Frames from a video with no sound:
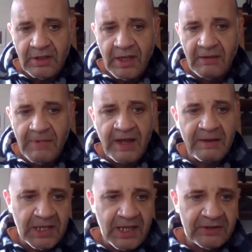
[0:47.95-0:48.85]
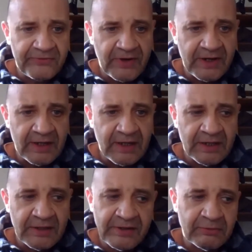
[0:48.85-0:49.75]
I applied for it
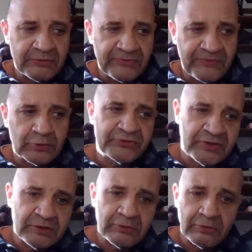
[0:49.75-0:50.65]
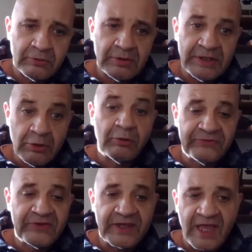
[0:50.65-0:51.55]
and I was fortunate
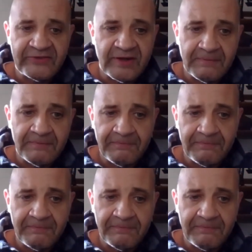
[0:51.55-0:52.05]
enough to get it.